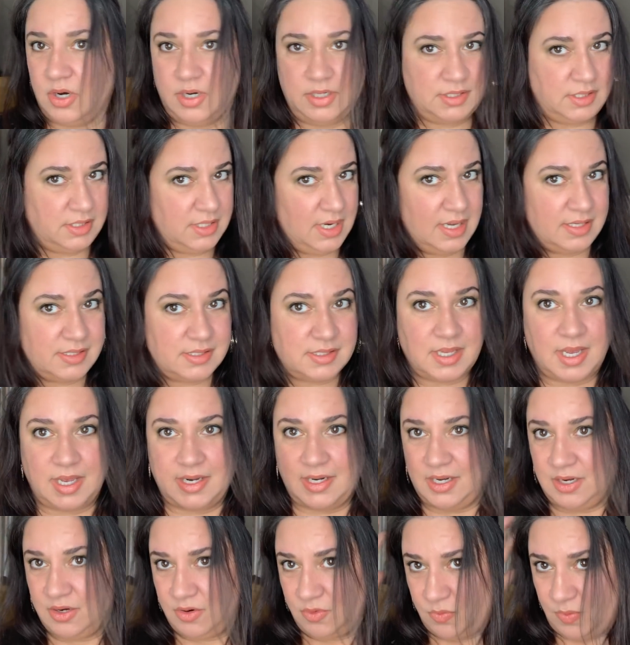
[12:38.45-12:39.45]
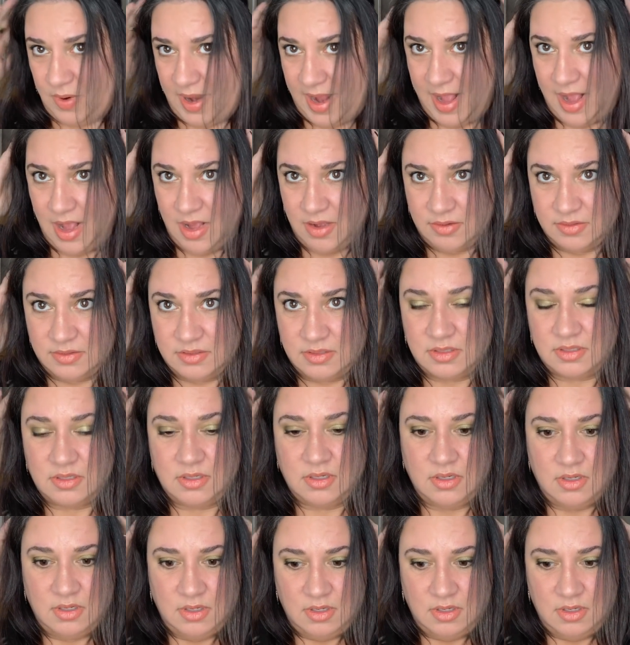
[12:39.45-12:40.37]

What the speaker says: It's not sliding around.